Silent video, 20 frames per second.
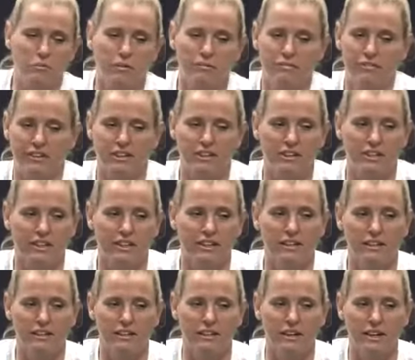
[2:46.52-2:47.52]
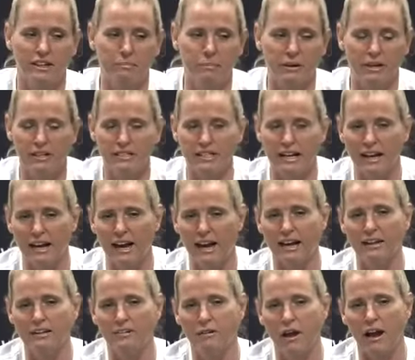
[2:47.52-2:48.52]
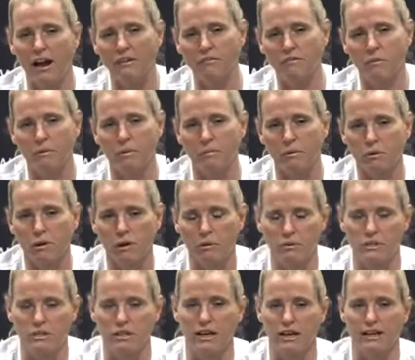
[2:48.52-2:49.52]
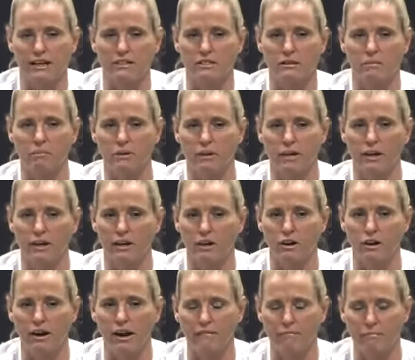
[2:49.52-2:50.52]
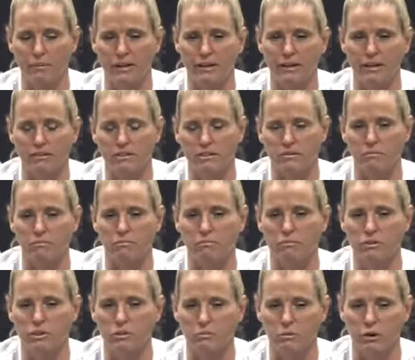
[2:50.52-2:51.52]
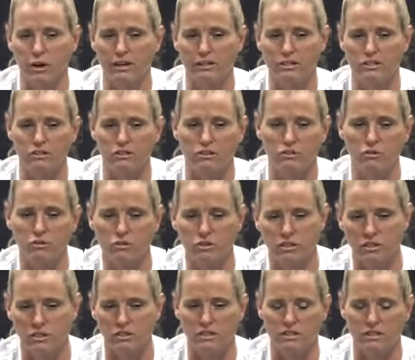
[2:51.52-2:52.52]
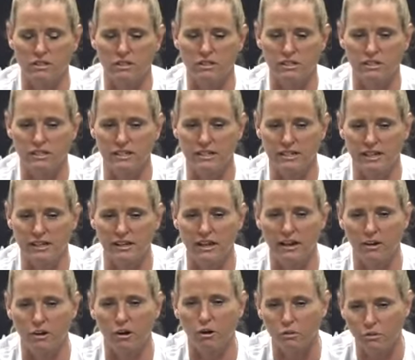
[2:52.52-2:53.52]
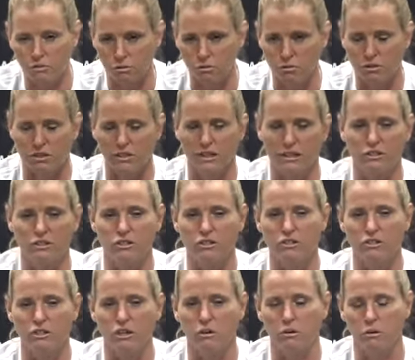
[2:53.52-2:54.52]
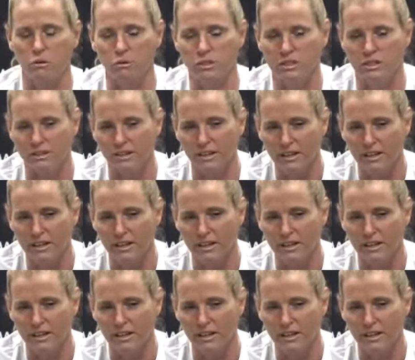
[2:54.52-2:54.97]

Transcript: feeling because I remember what it was like as a player, and I've been at some great institutions as an assistant and gone through selection shows. And,